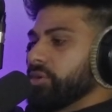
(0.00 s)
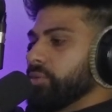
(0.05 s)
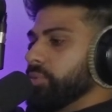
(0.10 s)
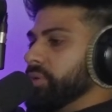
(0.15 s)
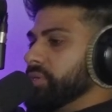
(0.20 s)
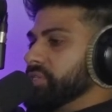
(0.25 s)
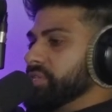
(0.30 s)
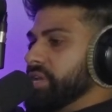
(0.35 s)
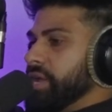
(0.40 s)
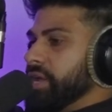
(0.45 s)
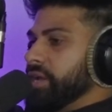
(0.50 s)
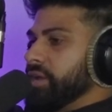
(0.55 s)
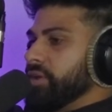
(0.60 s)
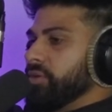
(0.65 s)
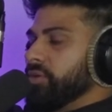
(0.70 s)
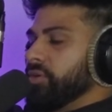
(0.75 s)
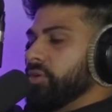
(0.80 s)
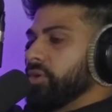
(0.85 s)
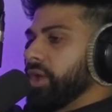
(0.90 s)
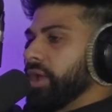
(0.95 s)
Are we saying,
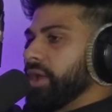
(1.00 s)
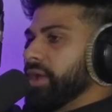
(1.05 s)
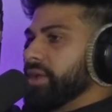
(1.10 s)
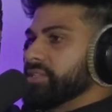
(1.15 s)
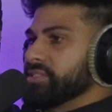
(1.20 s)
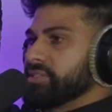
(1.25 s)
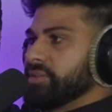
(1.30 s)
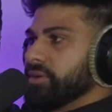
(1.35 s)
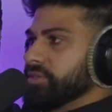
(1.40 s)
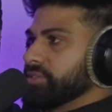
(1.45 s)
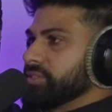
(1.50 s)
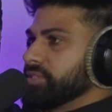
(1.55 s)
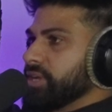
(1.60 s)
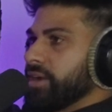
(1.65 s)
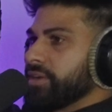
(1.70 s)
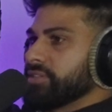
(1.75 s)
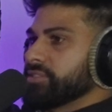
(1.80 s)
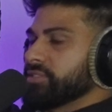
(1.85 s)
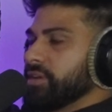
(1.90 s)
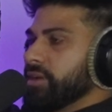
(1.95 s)
okay, it still
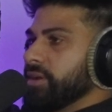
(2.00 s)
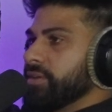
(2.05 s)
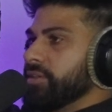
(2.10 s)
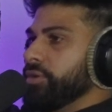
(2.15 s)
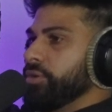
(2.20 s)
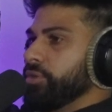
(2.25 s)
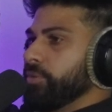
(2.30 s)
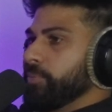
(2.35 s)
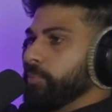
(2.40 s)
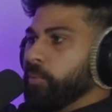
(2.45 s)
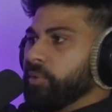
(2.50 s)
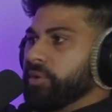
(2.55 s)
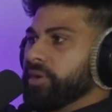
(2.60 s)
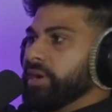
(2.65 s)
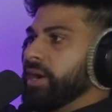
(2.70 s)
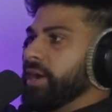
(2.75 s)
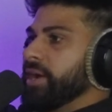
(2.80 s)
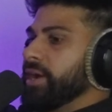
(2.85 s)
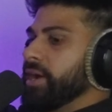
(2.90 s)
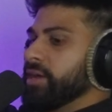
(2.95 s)
sucks? The poor
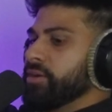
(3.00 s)
guy.